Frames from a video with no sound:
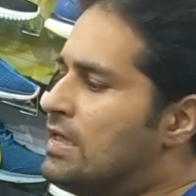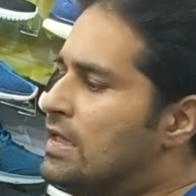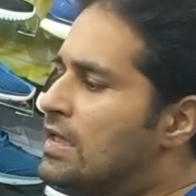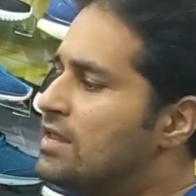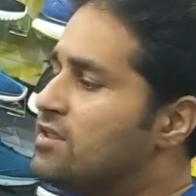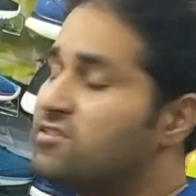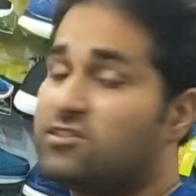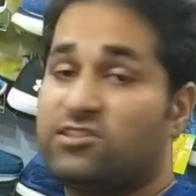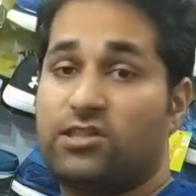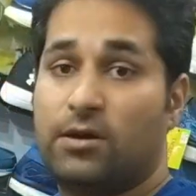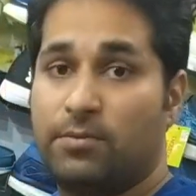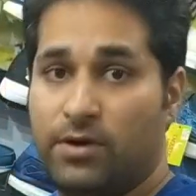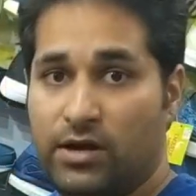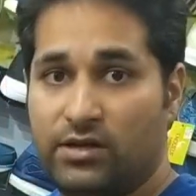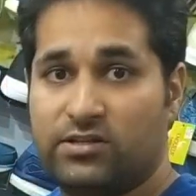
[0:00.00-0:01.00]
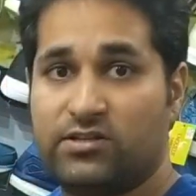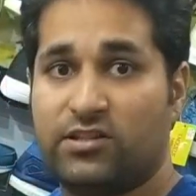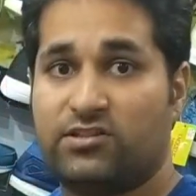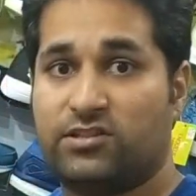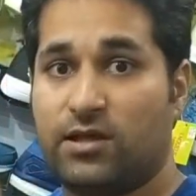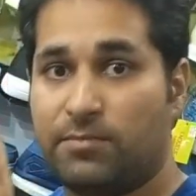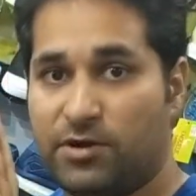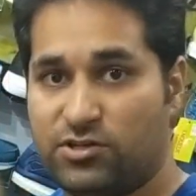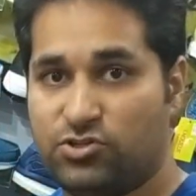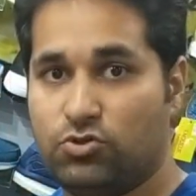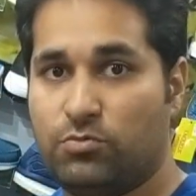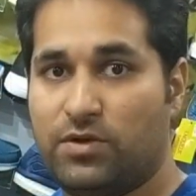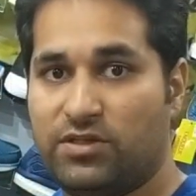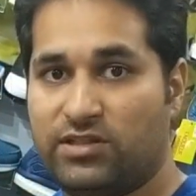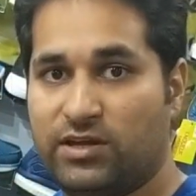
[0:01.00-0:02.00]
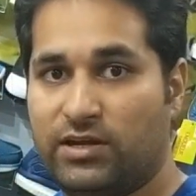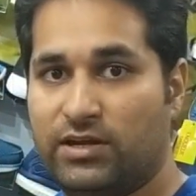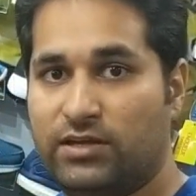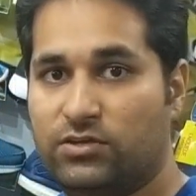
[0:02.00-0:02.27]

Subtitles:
it is a summer shoe basically.